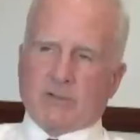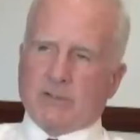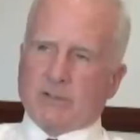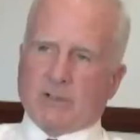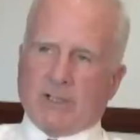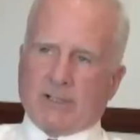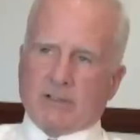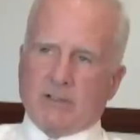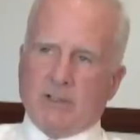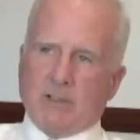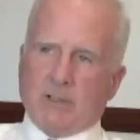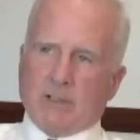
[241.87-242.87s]
intellect,
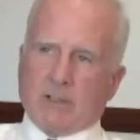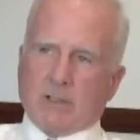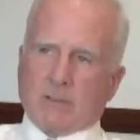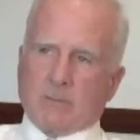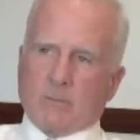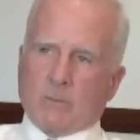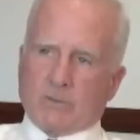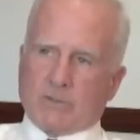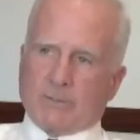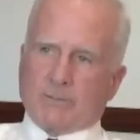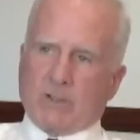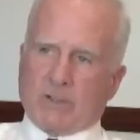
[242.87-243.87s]
was
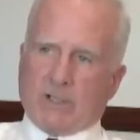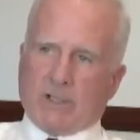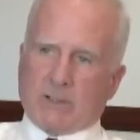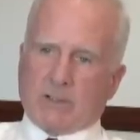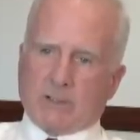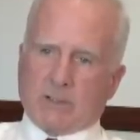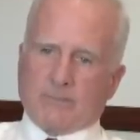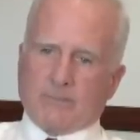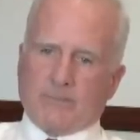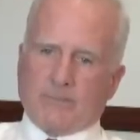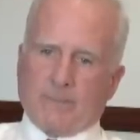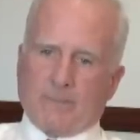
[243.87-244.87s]
something that
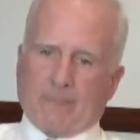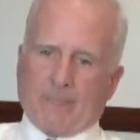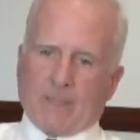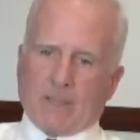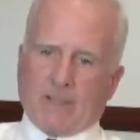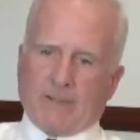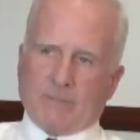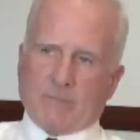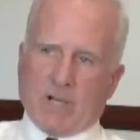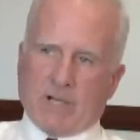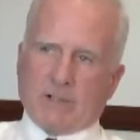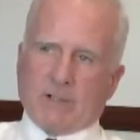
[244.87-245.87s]
I've
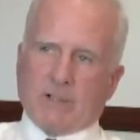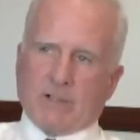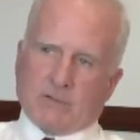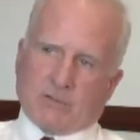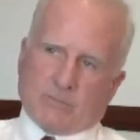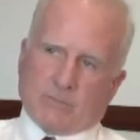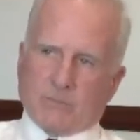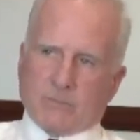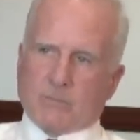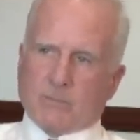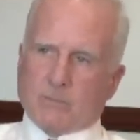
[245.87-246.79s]
admired in others, and